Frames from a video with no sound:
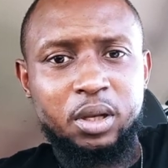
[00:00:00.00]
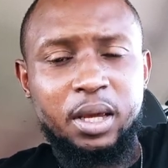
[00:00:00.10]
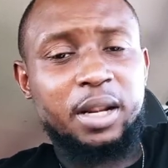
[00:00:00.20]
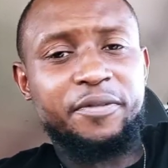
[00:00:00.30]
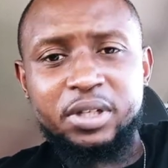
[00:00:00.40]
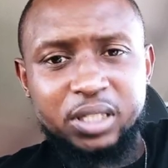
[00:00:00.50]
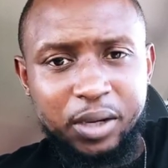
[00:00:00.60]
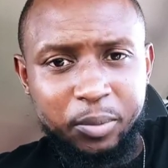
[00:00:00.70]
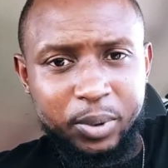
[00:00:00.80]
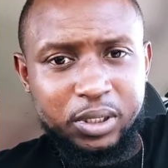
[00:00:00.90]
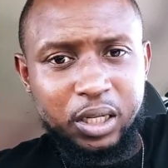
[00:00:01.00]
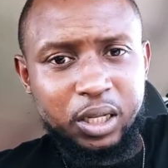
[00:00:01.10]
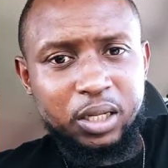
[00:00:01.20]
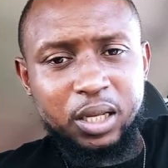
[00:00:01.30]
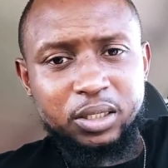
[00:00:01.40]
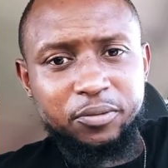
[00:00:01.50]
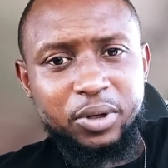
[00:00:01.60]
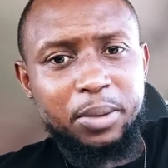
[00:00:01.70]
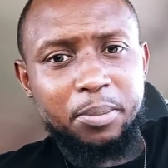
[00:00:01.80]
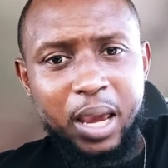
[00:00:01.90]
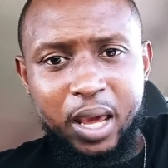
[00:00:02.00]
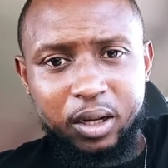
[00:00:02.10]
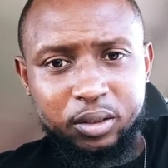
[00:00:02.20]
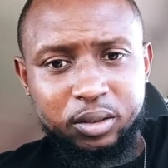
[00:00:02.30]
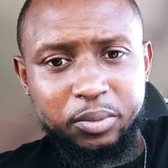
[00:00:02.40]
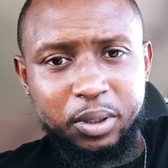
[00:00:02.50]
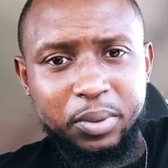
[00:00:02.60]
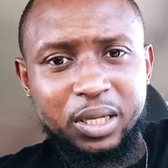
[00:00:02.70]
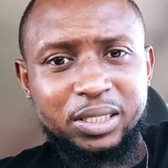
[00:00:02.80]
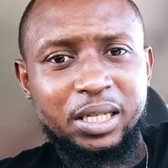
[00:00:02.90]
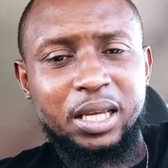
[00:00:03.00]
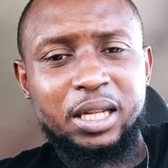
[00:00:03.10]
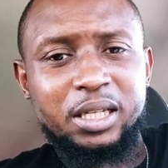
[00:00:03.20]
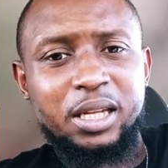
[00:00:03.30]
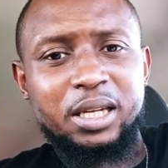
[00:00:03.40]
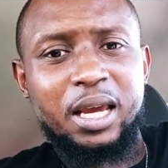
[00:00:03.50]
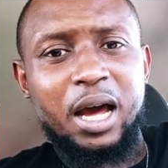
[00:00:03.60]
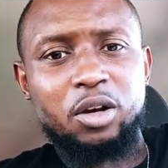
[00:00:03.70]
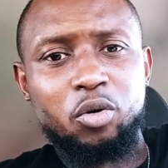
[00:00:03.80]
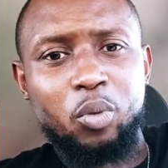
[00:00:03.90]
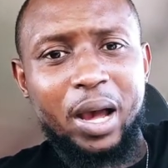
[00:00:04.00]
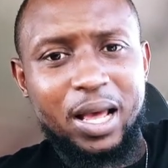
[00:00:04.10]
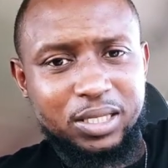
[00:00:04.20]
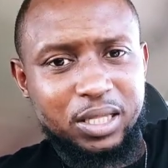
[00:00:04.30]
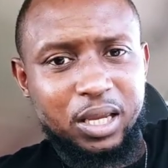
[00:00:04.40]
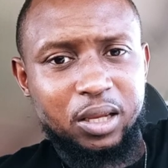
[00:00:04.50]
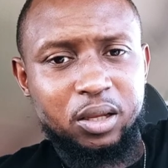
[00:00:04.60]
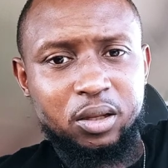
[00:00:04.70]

And if it's never presented, it doesn't really matter to me because at the end of the day, I know where I stand.